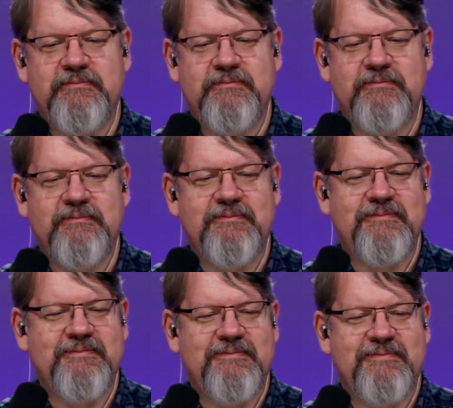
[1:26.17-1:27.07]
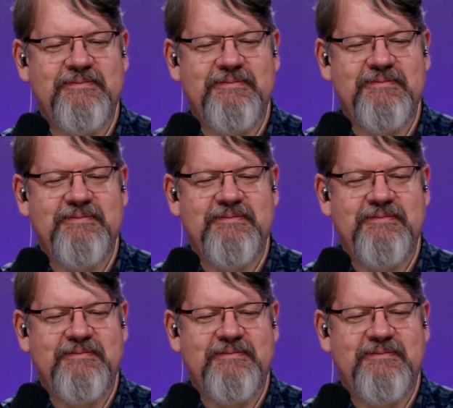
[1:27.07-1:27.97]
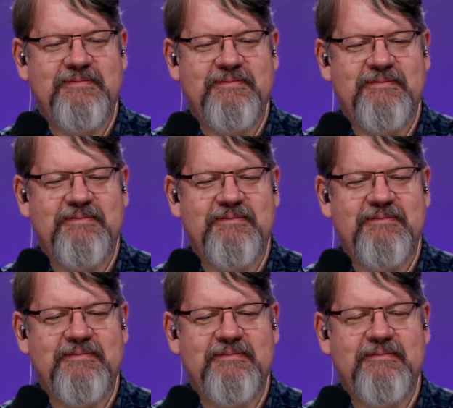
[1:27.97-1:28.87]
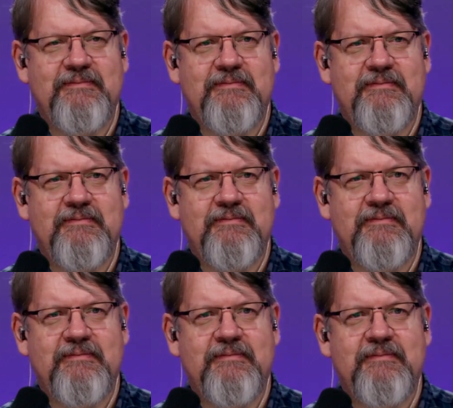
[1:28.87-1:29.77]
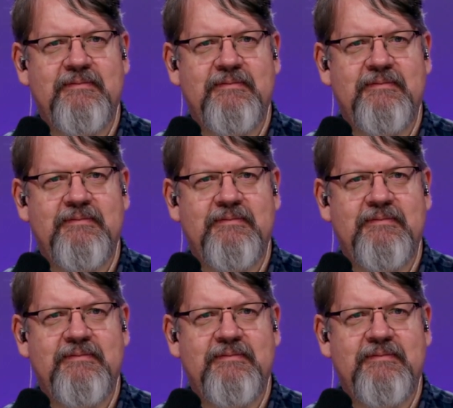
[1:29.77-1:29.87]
The person shown says nothing.